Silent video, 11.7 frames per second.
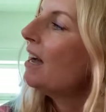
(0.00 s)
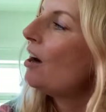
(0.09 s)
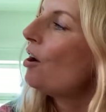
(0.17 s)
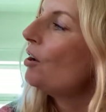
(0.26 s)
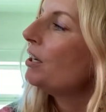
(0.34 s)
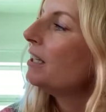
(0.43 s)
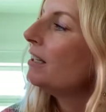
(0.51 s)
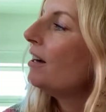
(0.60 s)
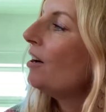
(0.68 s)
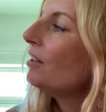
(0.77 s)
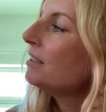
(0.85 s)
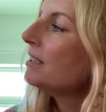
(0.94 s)
On a
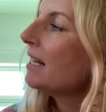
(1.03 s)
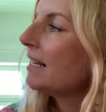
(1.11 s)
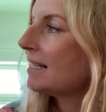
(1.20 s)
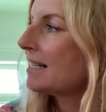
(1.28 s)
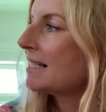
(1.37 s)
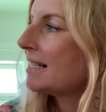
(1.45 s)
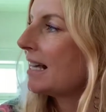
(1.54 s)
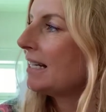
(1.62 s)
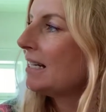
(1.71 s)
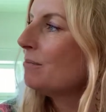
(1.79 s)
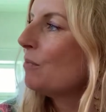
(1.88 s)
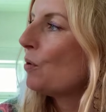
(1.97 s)
hot and
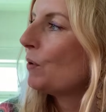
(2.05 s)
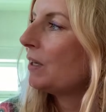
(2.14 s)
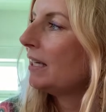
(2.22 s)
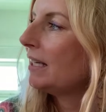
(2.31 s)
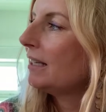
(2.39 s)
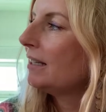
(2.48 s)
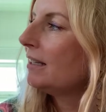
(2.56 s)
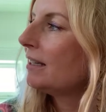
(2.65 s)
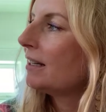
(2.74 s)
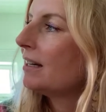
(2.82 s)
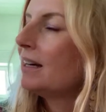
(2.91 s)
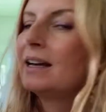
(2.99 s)
sunny morning,
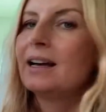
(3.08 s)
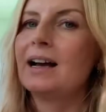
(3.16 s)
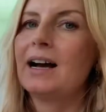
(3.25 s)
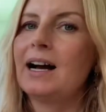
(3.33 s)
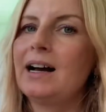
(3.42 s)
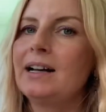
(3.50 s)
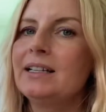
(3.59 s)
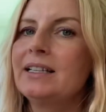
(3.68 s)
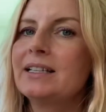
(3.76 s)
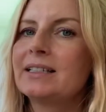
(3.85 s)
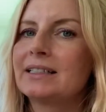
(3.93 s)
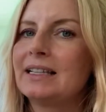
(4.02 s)

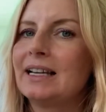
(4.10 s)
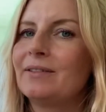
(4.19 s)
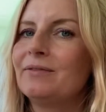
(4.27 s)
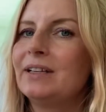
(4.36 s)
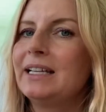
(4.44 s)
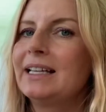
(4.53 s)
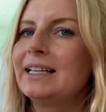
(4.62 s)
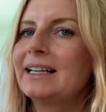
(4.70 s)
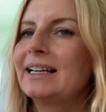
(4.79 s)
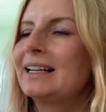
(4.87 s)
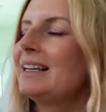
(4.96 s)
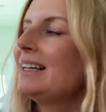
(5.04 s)
under lovely
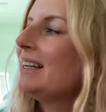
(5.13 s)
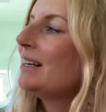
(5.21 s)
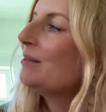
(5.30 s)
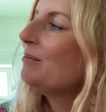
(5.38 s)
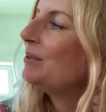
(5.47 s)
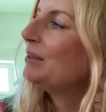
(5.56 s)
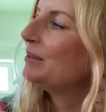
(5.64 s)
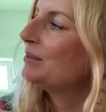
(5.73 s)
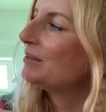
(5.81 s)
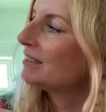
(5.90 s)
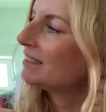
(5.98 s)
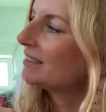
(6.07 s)
clear
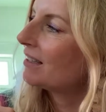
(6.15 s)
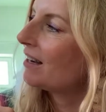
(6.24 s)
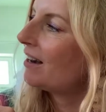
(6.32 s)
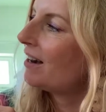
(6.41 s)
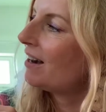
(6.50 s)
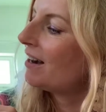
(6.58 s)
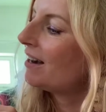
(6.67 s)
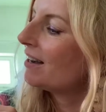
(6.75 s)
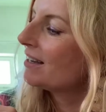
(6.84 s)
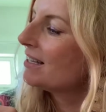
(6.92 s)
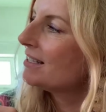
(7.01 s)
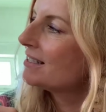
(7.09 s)
blue
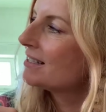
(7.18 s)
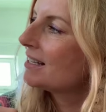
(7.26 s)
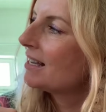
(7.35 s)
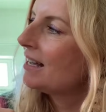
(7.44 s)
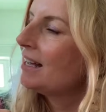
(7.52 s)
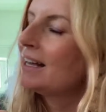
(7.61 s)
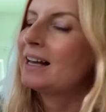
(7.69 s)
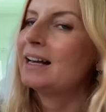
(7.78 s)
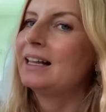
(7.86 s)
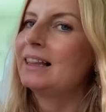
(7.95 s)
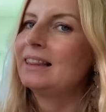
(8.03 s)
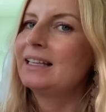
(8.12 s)
skies,
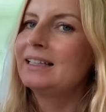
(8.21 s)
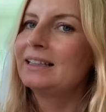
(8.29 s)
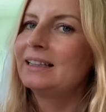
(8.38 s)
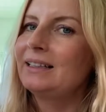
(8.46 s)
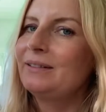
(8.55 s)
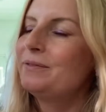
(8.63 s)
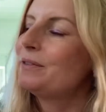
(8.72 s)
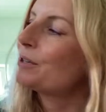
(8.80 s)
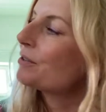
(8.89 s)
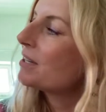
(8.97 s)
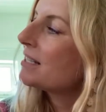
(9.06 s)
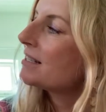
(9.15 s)
a little
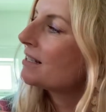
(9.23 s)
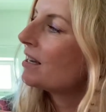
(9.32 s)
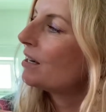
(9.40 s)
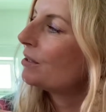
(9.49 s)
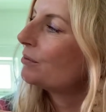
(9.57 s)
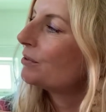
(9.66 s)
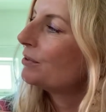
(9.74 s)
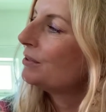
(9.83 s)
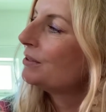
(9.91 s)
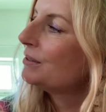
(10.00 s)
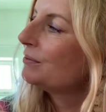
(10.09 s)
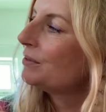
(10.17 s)

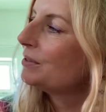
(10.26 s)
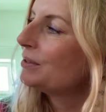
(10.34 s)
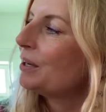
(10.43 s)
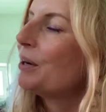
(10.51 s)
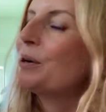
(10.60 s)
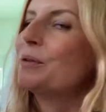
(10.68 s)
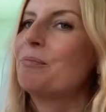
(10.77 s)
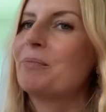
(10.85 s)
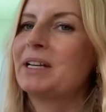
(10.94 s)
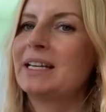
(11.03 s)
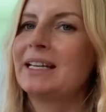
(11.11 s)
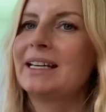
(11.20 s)
Worrysaurus was
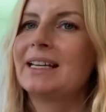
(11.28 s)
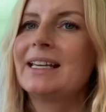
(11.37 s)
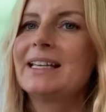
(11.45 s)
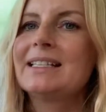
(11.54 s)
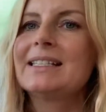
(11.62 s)
opening his